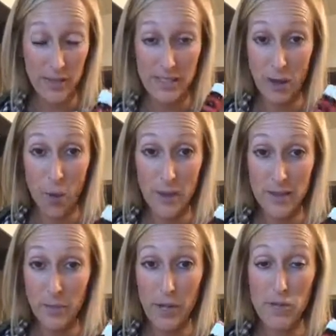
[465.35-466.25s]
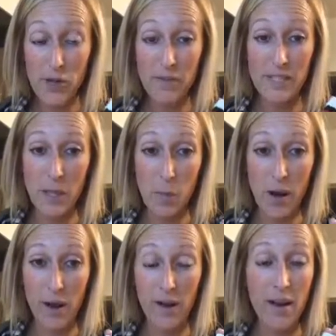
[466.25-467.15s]
It's always on my shelf
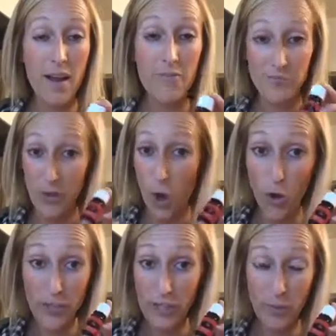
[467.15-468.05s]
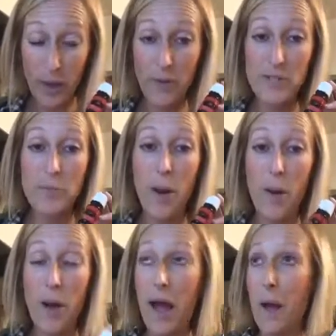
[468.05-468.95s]
somewhere all year round, but
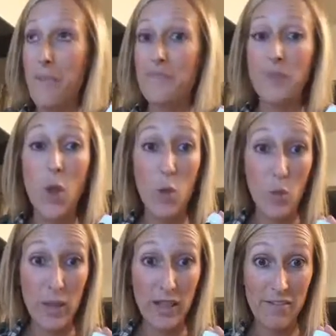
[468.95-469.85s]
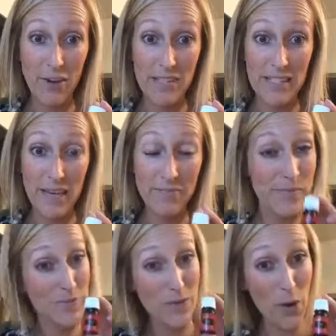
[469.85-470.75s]
we love RC.
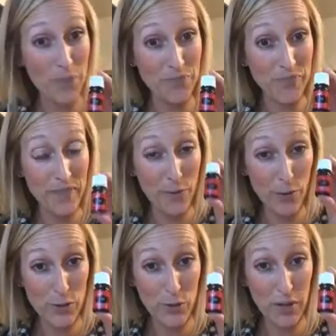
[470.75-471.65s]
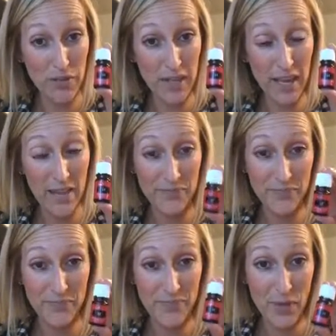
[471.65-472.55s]
So first oil in the kit,
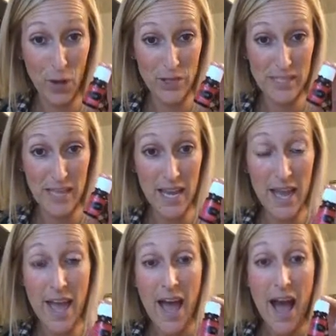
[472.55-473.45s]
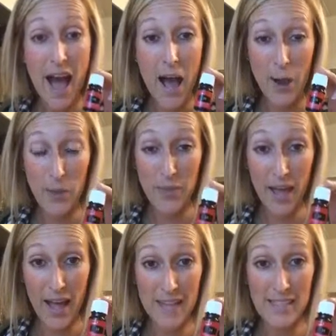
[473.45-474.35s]
RC. I hope
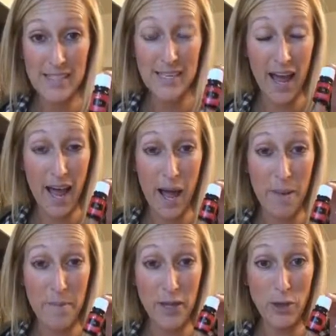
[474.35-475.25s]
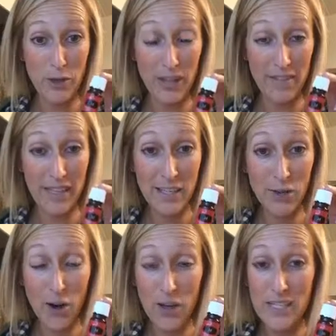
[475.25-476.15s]
that you're loving
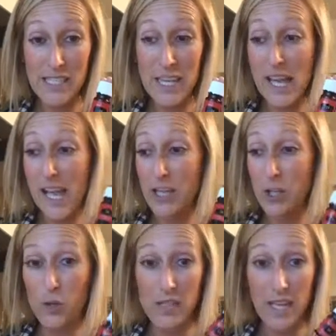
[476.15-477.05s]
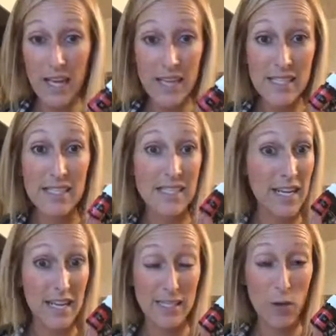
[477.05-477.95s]
your RC and using it. It
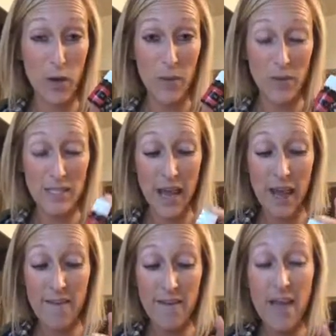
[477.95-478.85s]
is a great one to have.